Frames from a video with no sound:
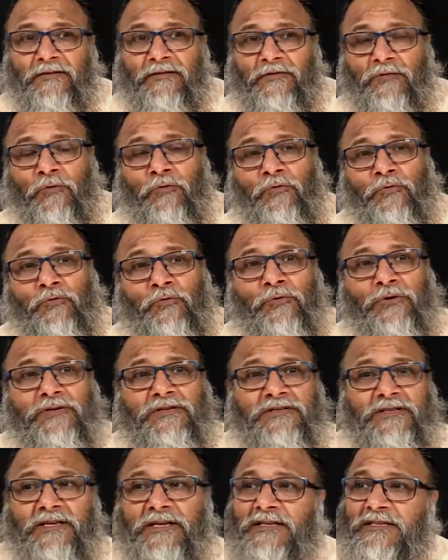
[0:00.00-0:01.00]
So, who
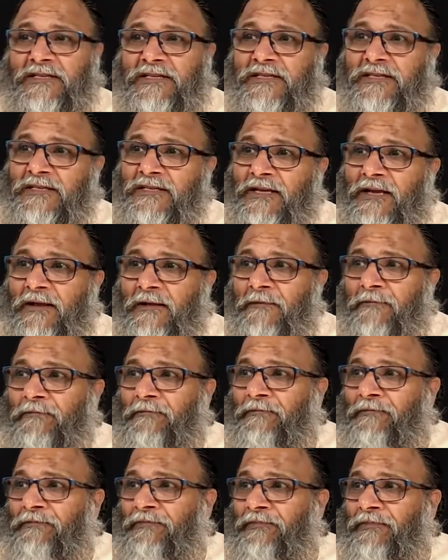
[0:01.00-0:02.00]
is this?
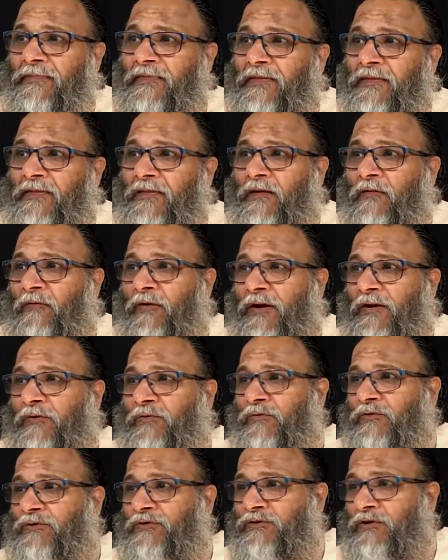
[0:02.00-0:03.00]
The one
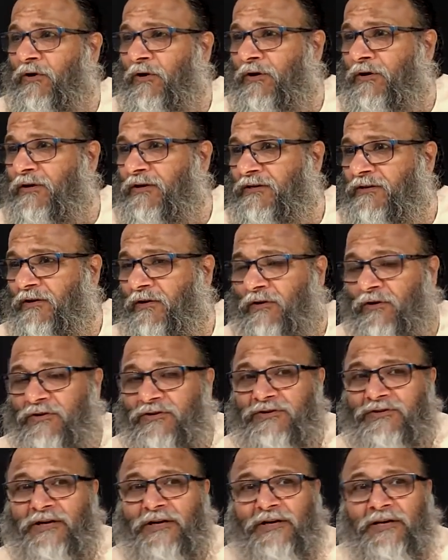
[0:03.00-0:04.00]
who is
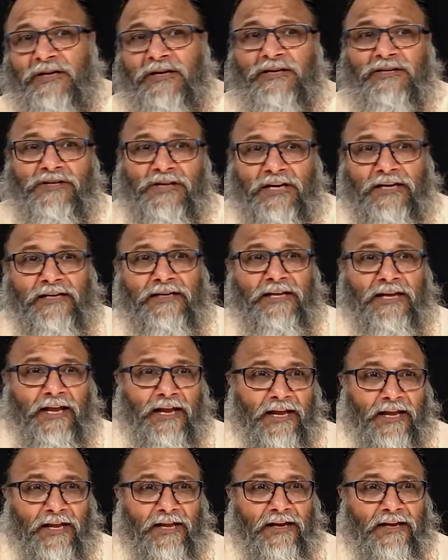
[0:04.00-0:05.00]
constantly
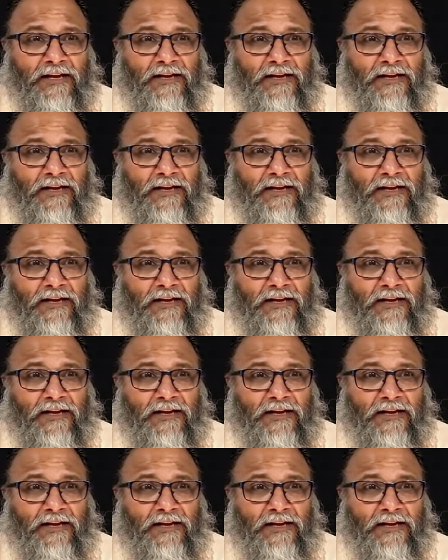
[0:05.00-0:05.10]
shunting.